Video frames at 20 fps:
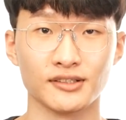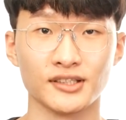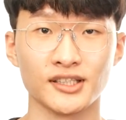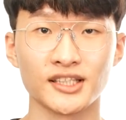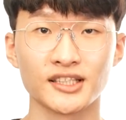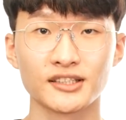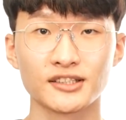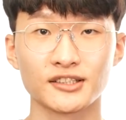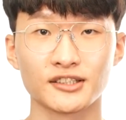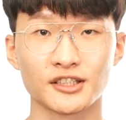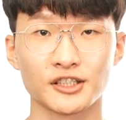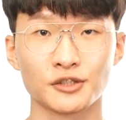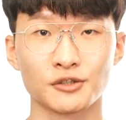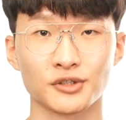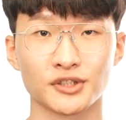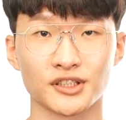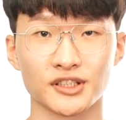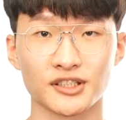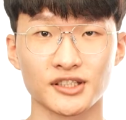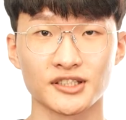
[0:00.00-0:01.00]
If we use
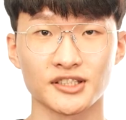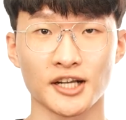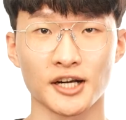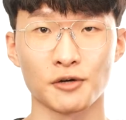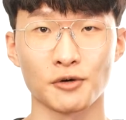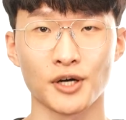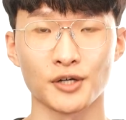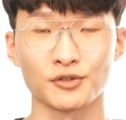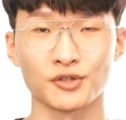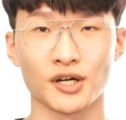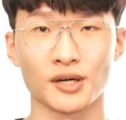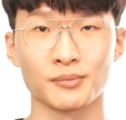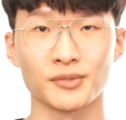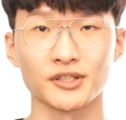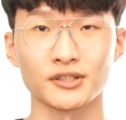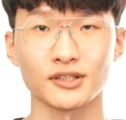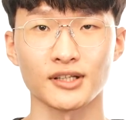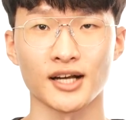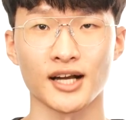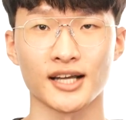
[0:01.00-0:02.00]
the keyword link
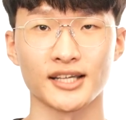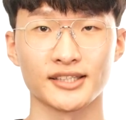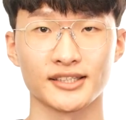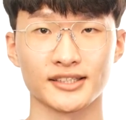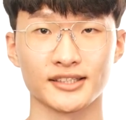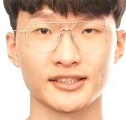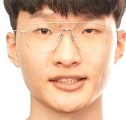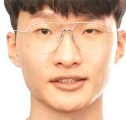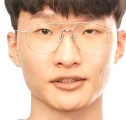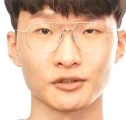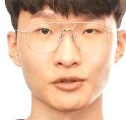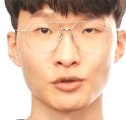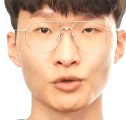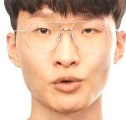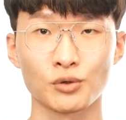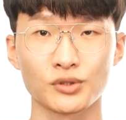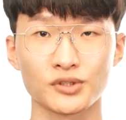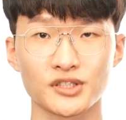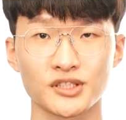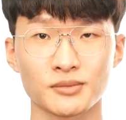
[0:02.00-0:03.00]
mentioned in the video as
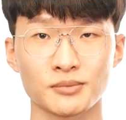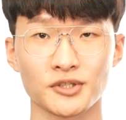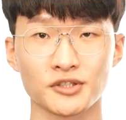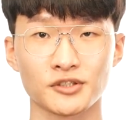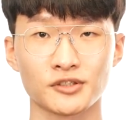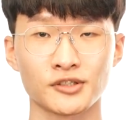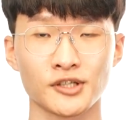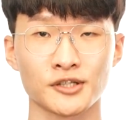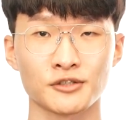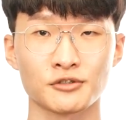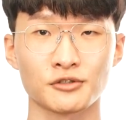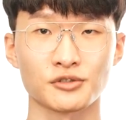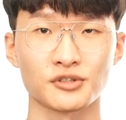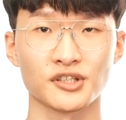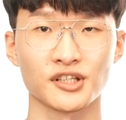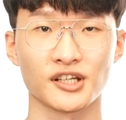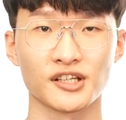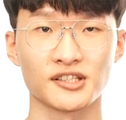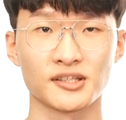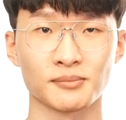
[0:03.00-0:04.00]
well, we are able
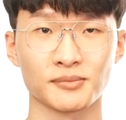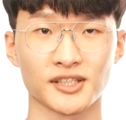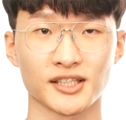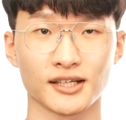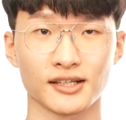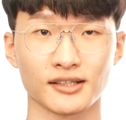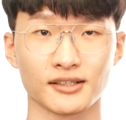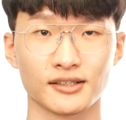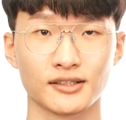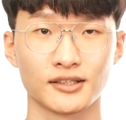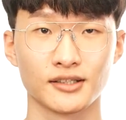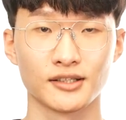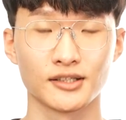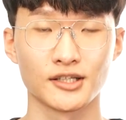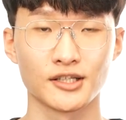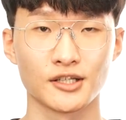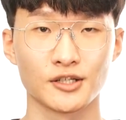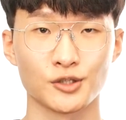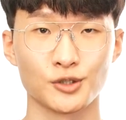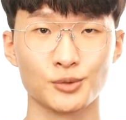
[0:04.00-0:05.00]
to provide a more
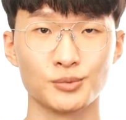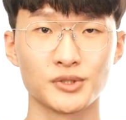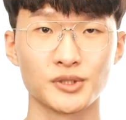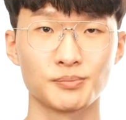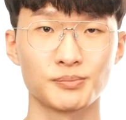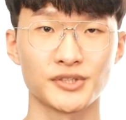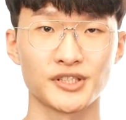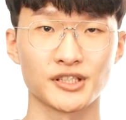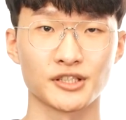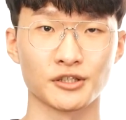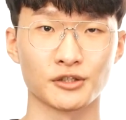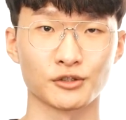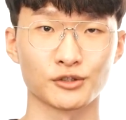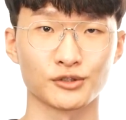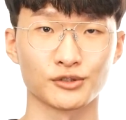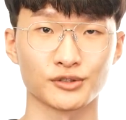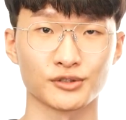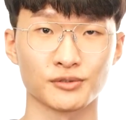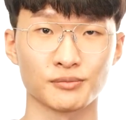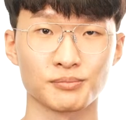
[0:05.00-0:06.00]
precise
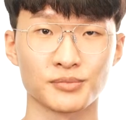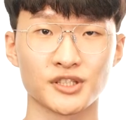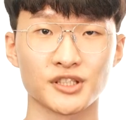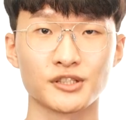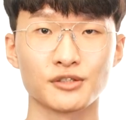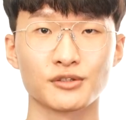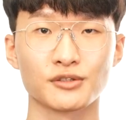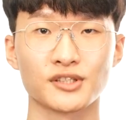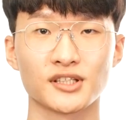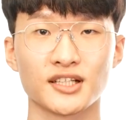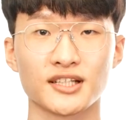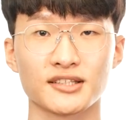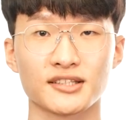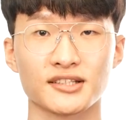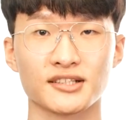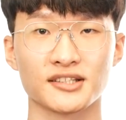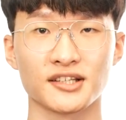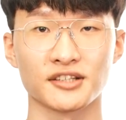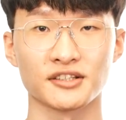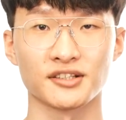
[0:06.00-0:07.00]
instruction. In the
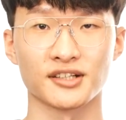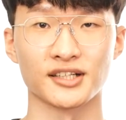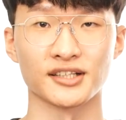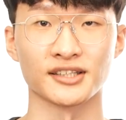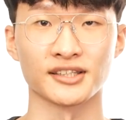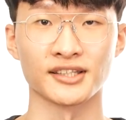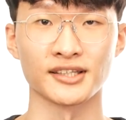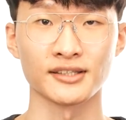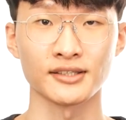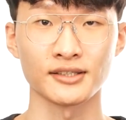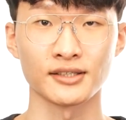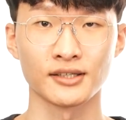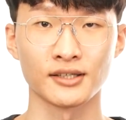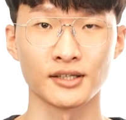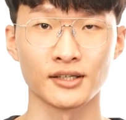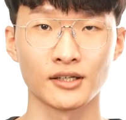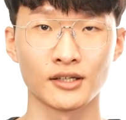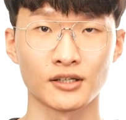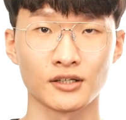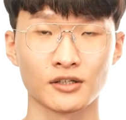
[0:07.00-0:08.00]
case of UBP,
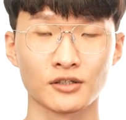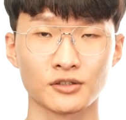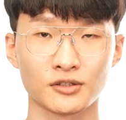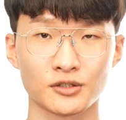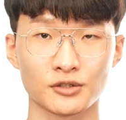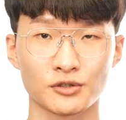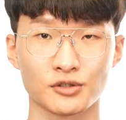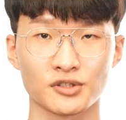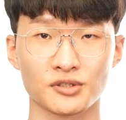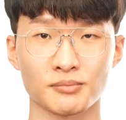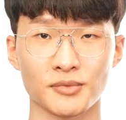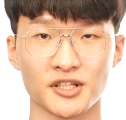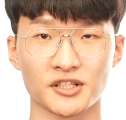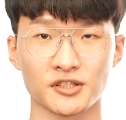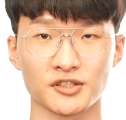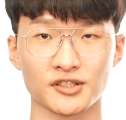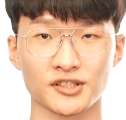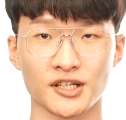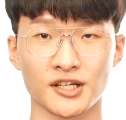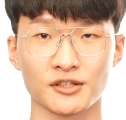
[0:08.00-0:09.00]
the control method
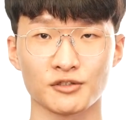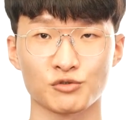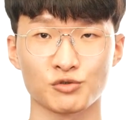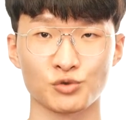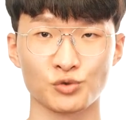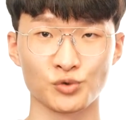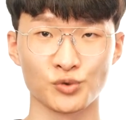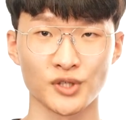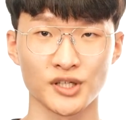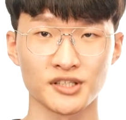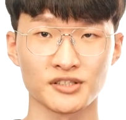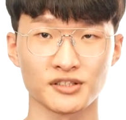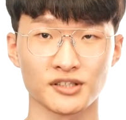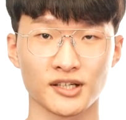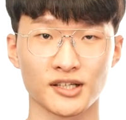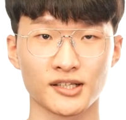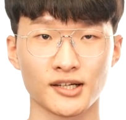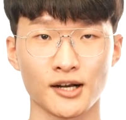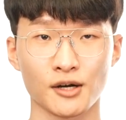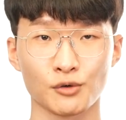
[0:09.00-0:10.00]
serves an
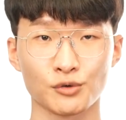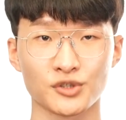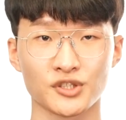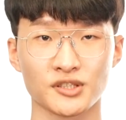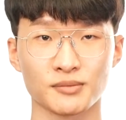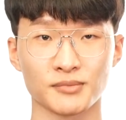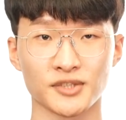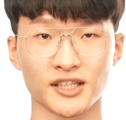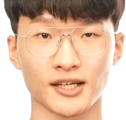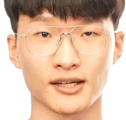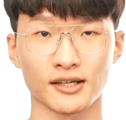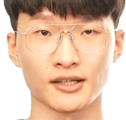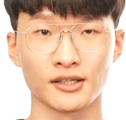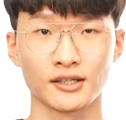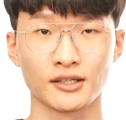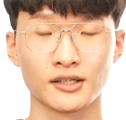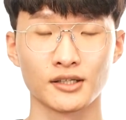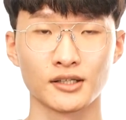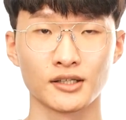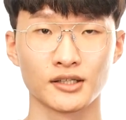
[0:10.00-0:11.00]
important role when
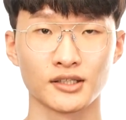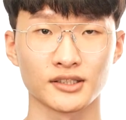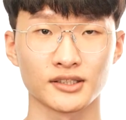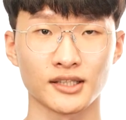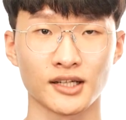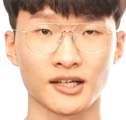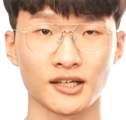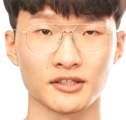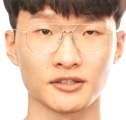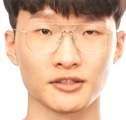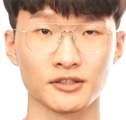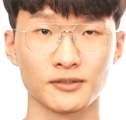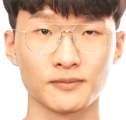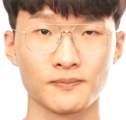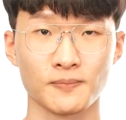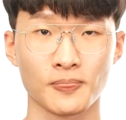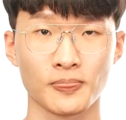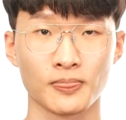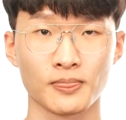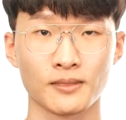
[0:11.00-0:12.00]
creating the video
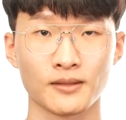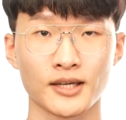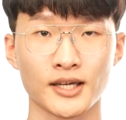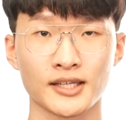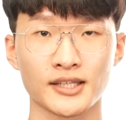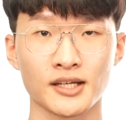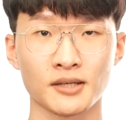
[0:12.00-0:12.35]
class.